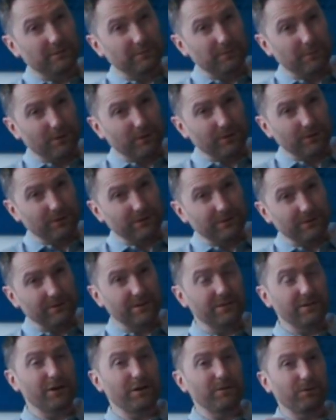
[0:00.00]
is modeled,
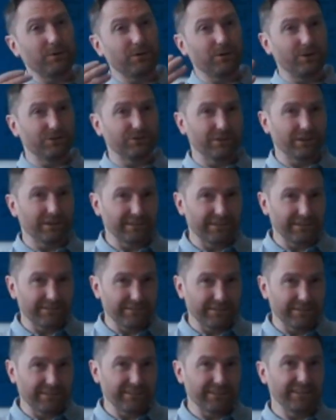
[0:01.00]
thermal
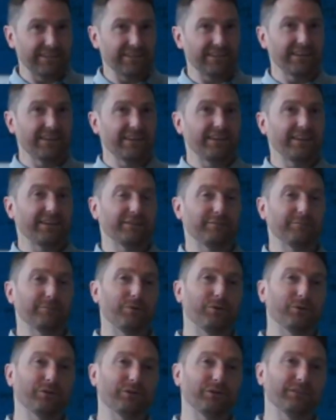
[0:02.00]
conductivity is
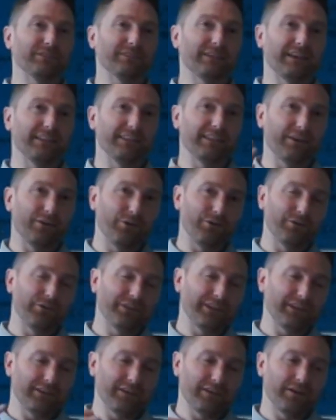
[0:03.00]
modeled, and all
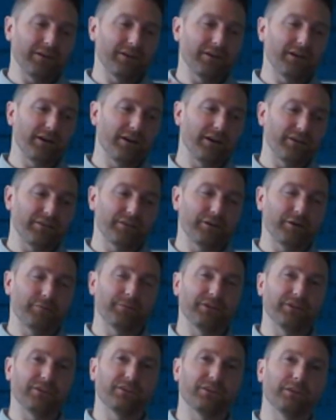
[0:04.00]
the
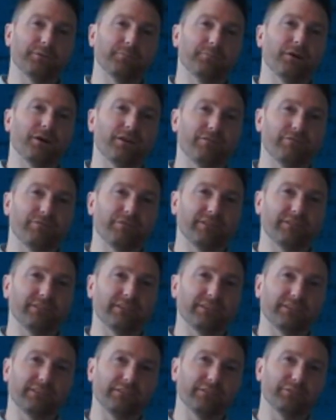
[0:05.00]
thermonuclear burn
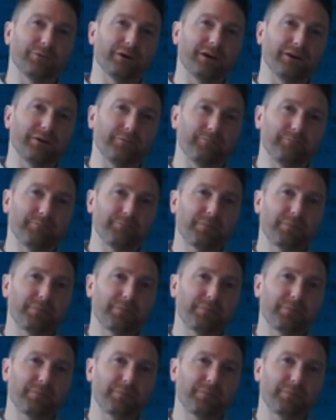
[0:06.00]
physics as well.